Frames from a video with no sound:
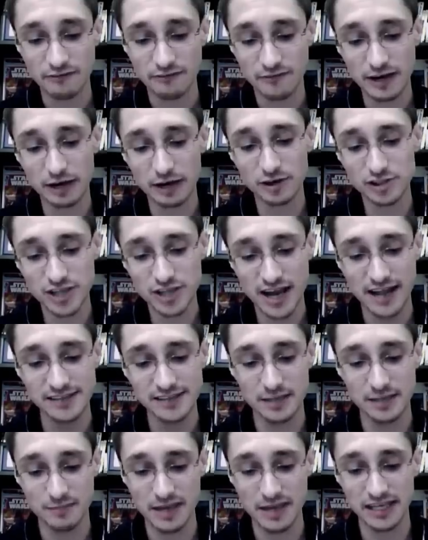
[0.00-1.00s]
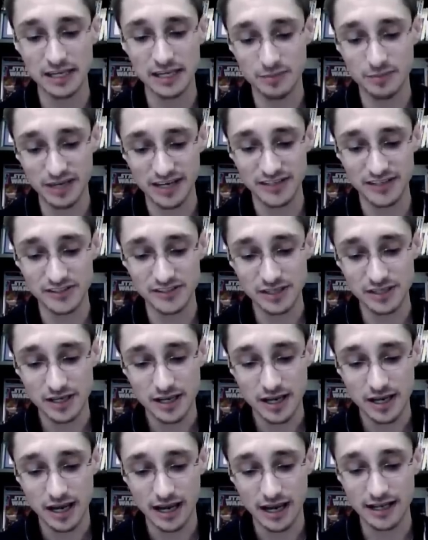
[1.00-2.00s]
fair chance at making peace.
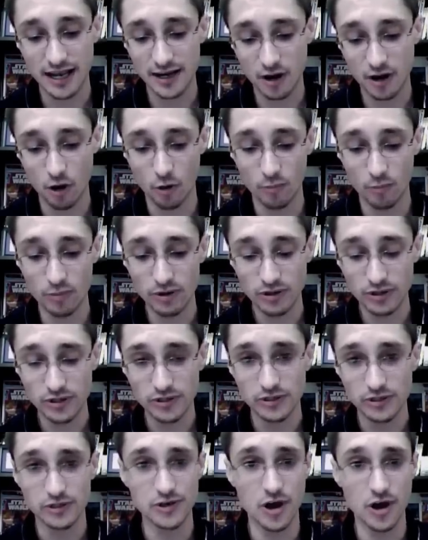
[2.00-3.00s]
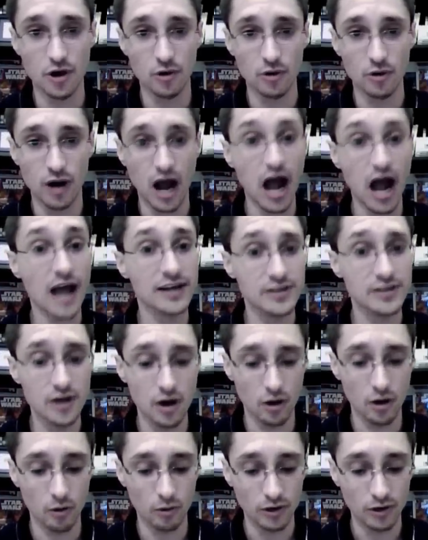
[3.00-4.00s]
And I hope. No, I
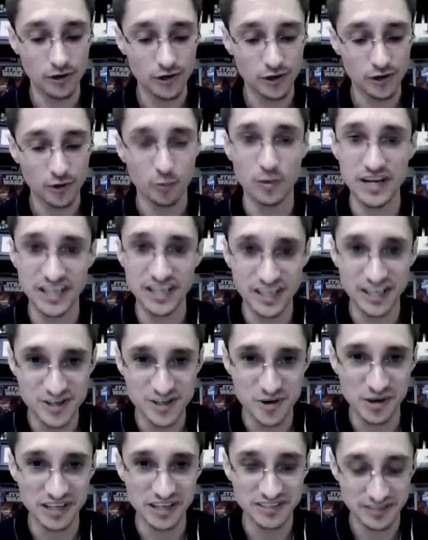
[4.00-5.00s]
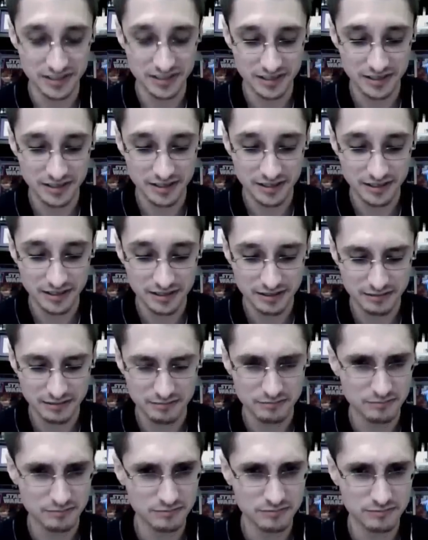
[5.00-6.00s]
know we can do it.
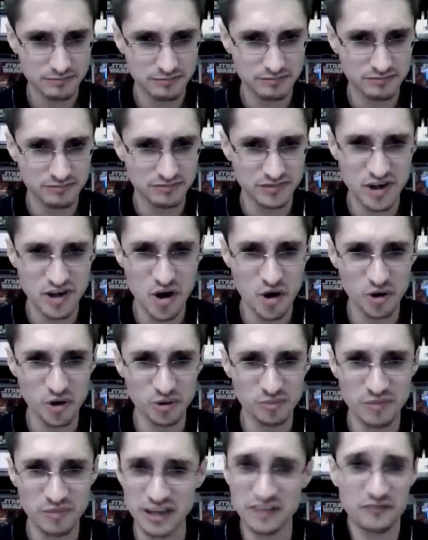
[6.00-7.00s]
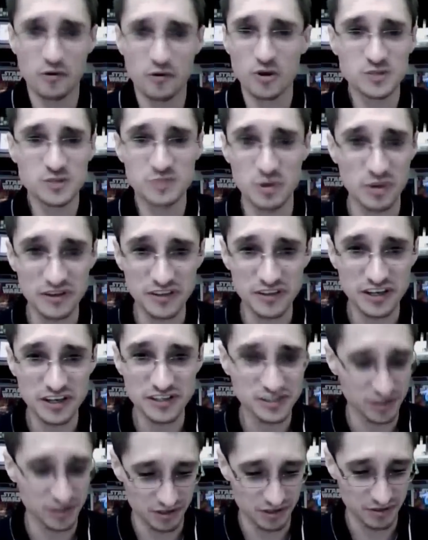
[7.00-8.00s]
No, may the Force be with
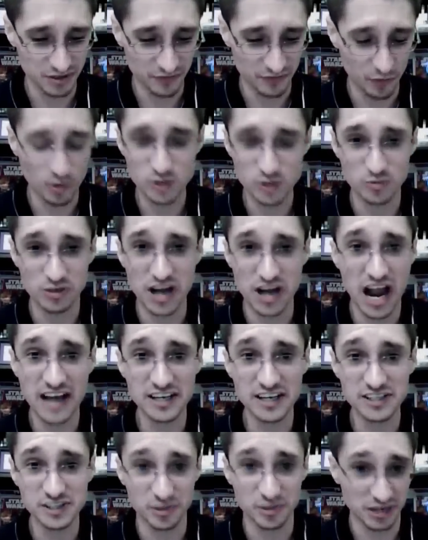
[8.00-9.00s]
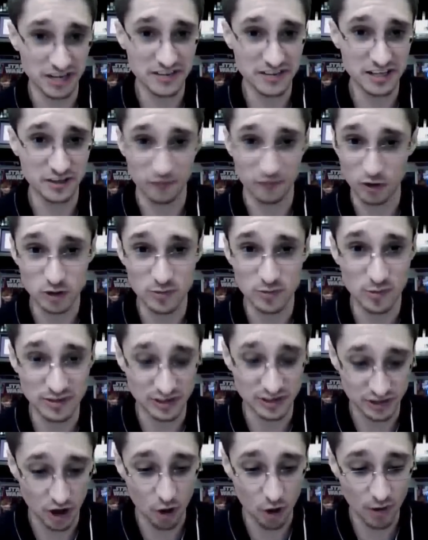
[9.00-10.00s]
us, or the Force will guide us, or anything. The Force will be with
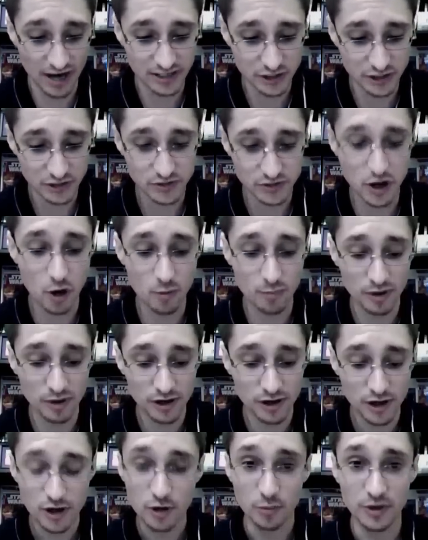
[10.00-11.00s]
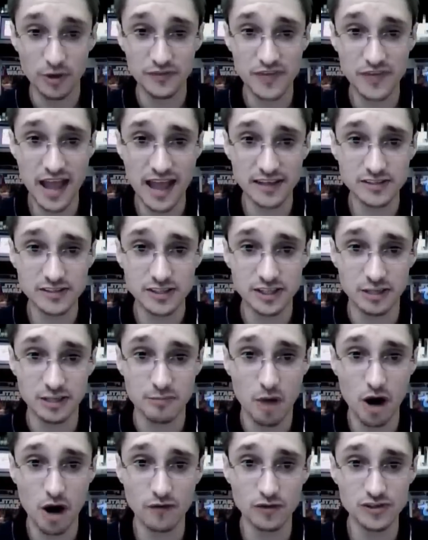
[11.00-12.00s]
us always. Nope. With that, the
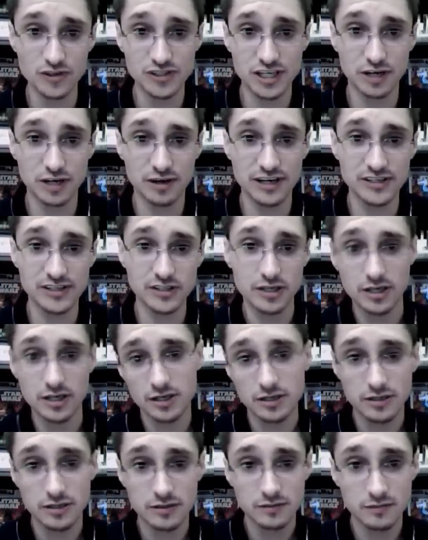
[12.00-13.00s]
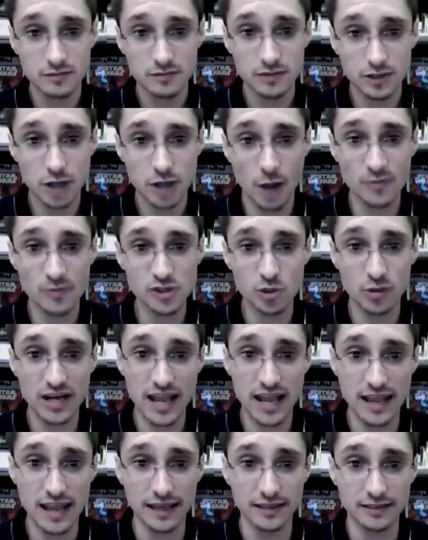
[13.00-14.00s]
Marvel series comes to an
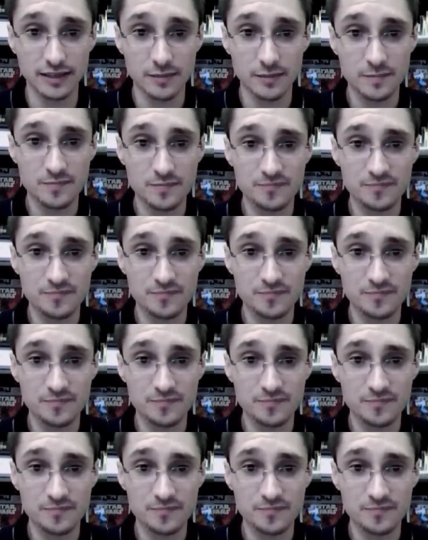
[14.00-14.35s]
end.